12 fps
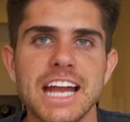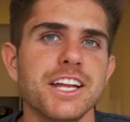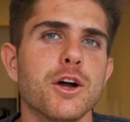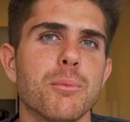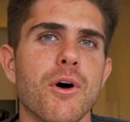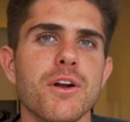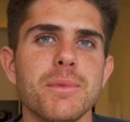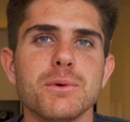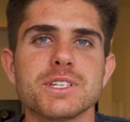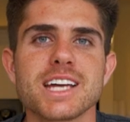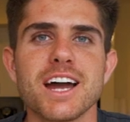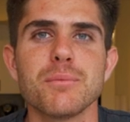And you know, part of me
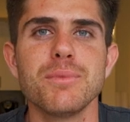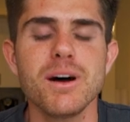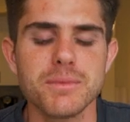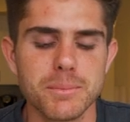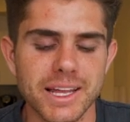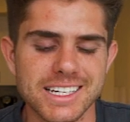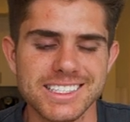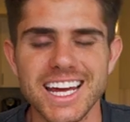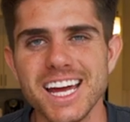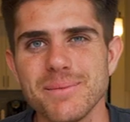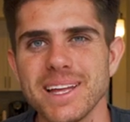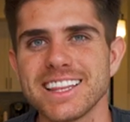was kind of bummed. I'm like,
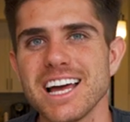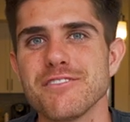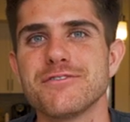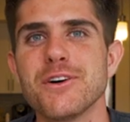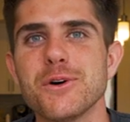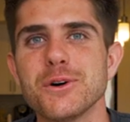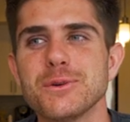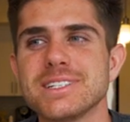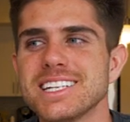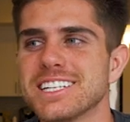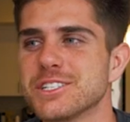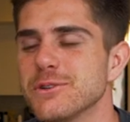damn, like that photo
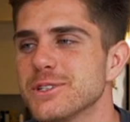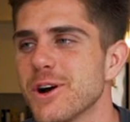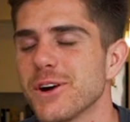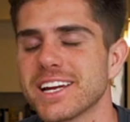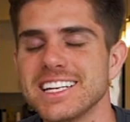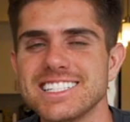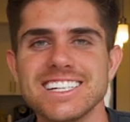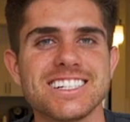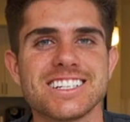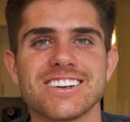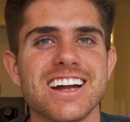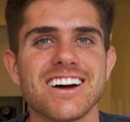is like too dark. It didn't
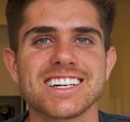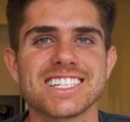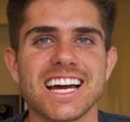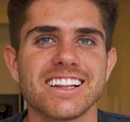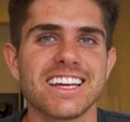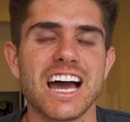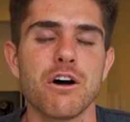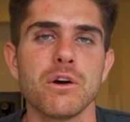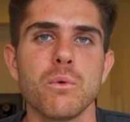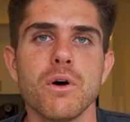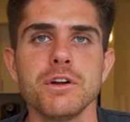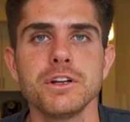turn out exactly how I
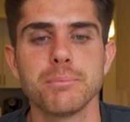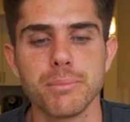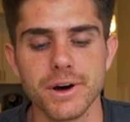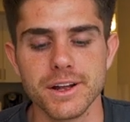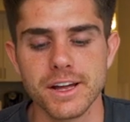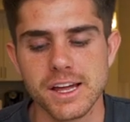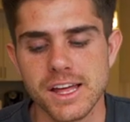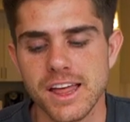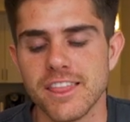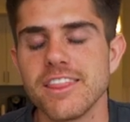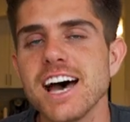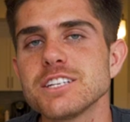wanted, but
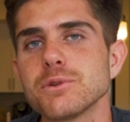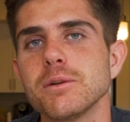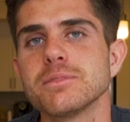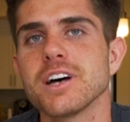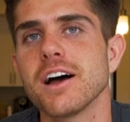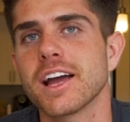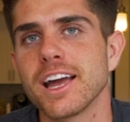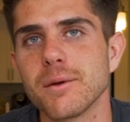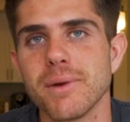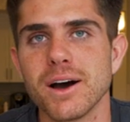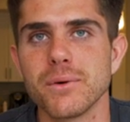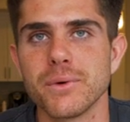That's what I'm talking
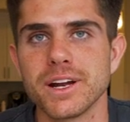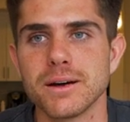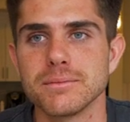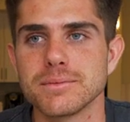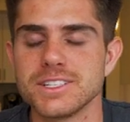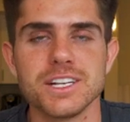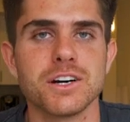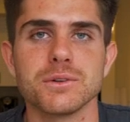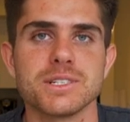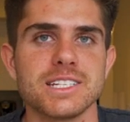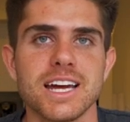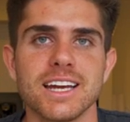about when I'm, you know,
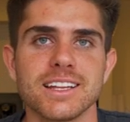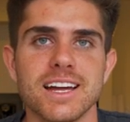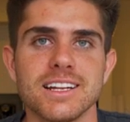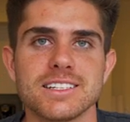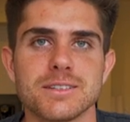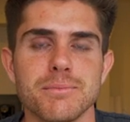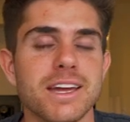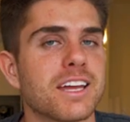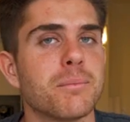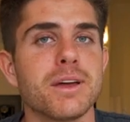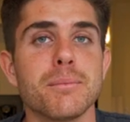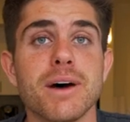saying that it's
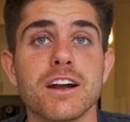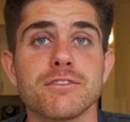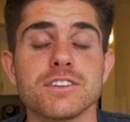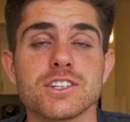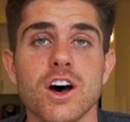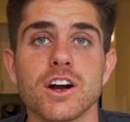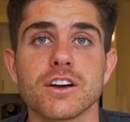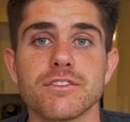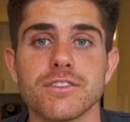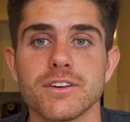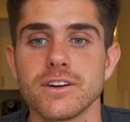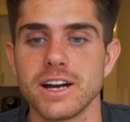making me a better
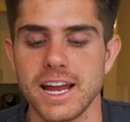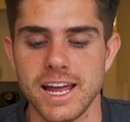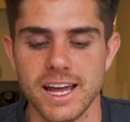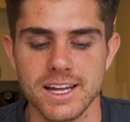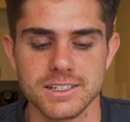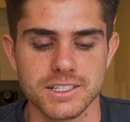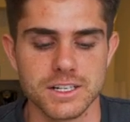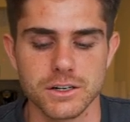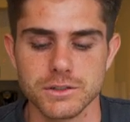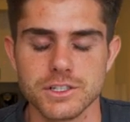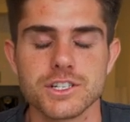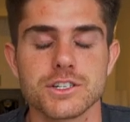photographer, and you know,
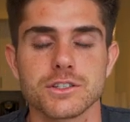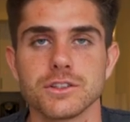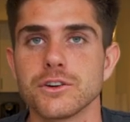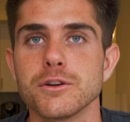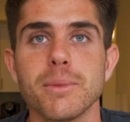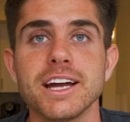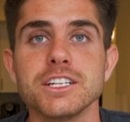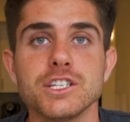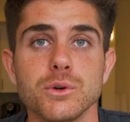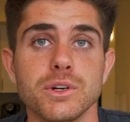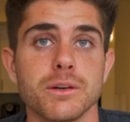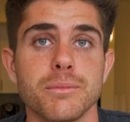you just learn by
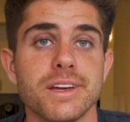doing,